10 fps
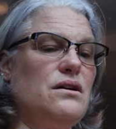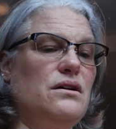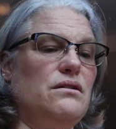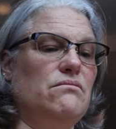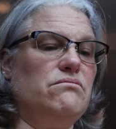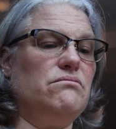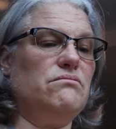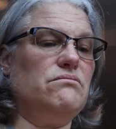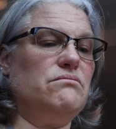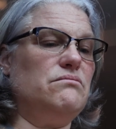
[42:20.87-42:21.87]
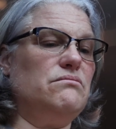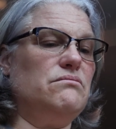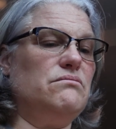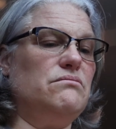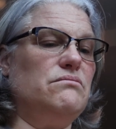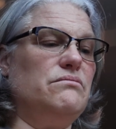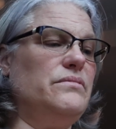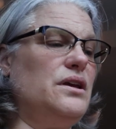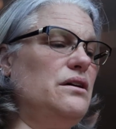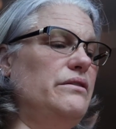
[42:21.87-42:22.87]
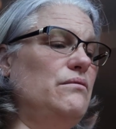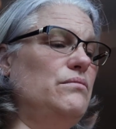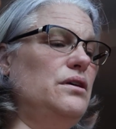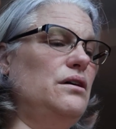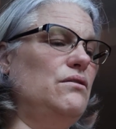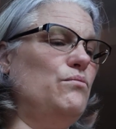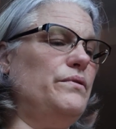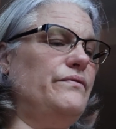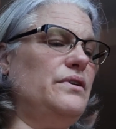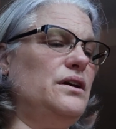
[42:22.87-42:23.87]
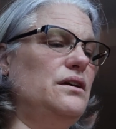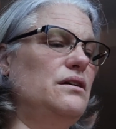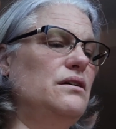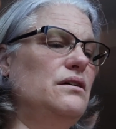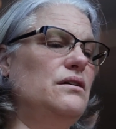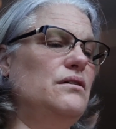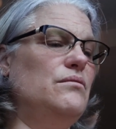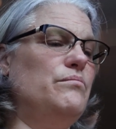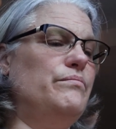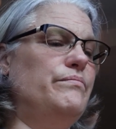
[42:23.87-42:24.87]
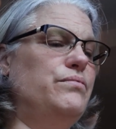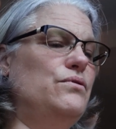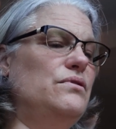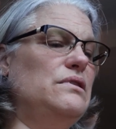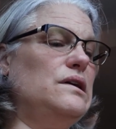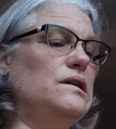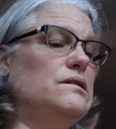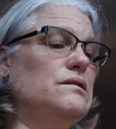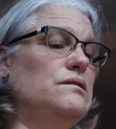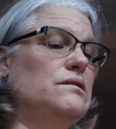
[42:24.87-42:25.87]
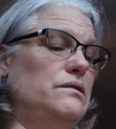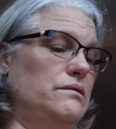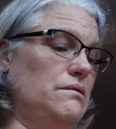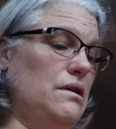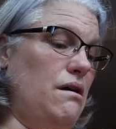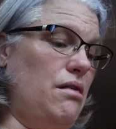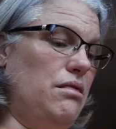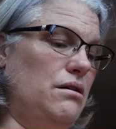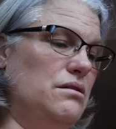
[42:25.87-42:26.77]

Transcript: Oh. Yeah, that would help if I put like another bell.